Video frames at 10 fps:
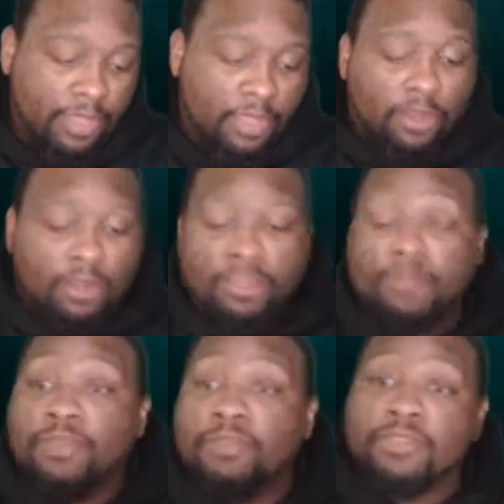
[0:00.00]
all the
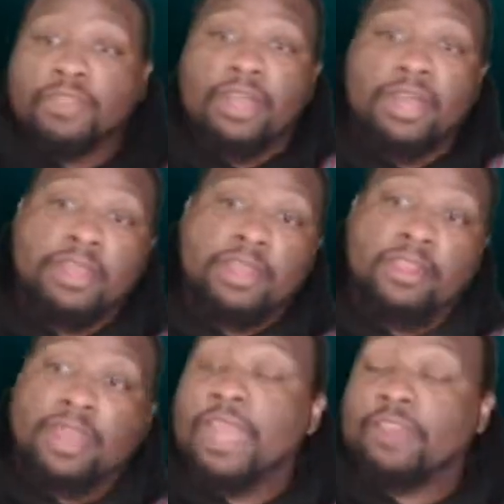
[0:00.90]
music on here
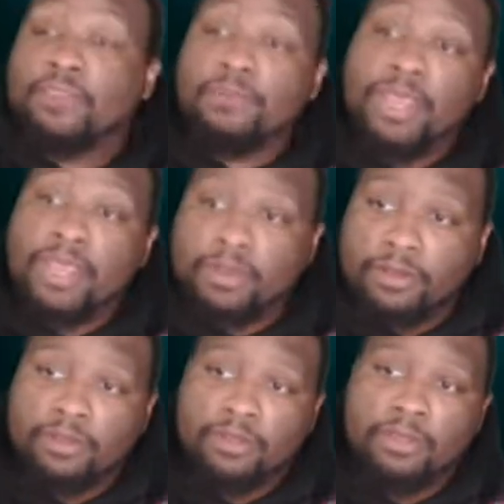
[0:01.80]
I actually made
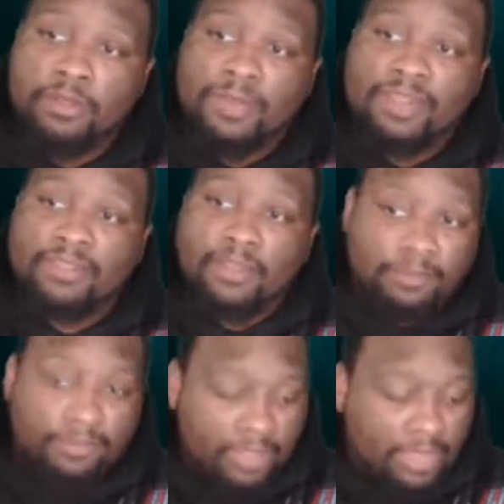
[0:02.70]
uh,
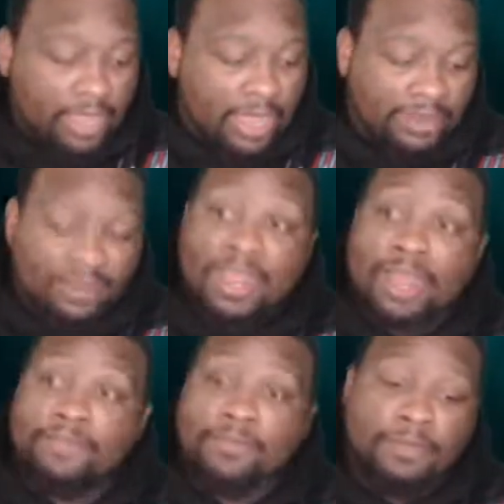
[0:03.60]
myself. I did
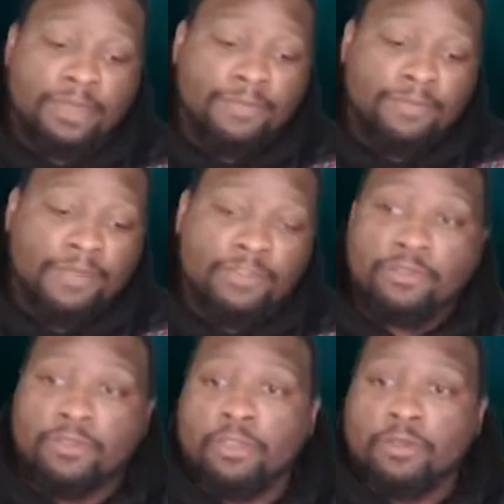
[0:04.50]
have some uh, features
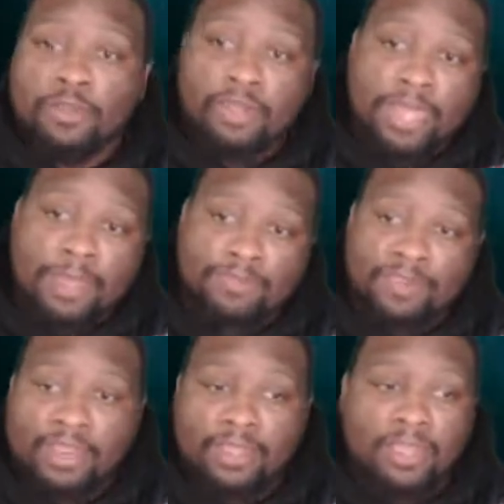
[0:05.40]
or co collabs
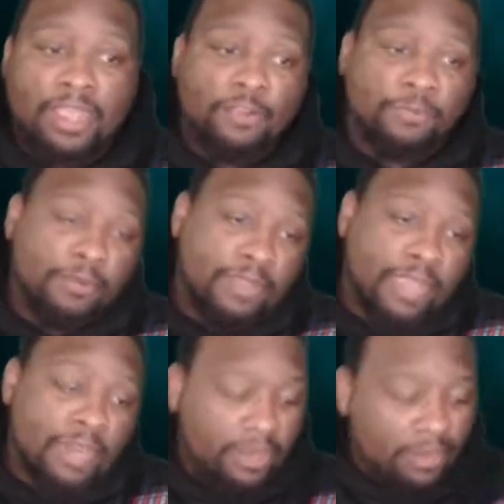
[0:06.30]
like uh, H.
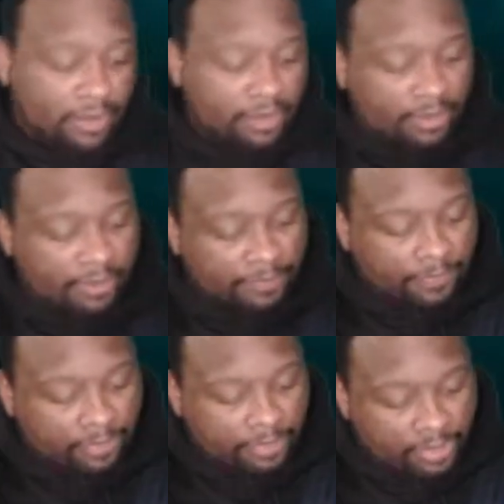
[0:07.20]
Buchanan, um,
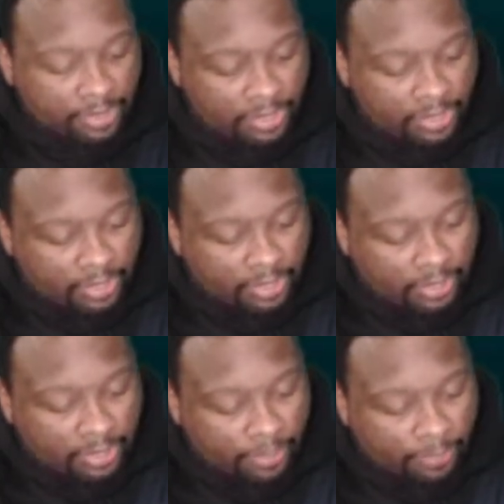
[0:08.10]

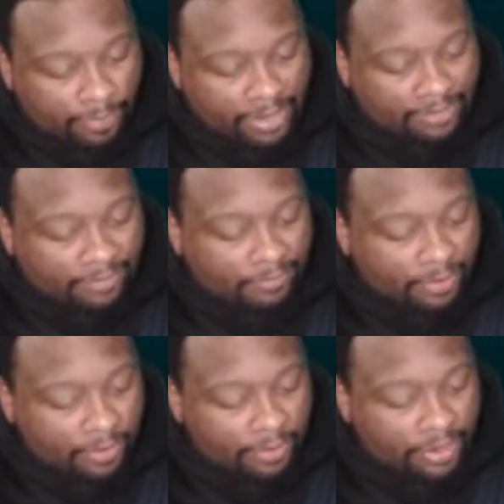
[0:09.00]
uh, Ray
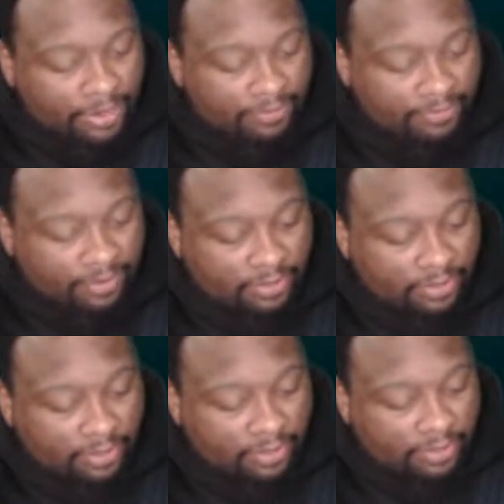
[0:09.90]
Savarez.
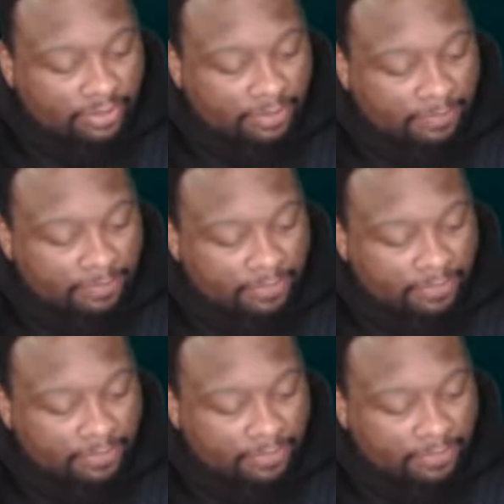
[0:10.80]
um,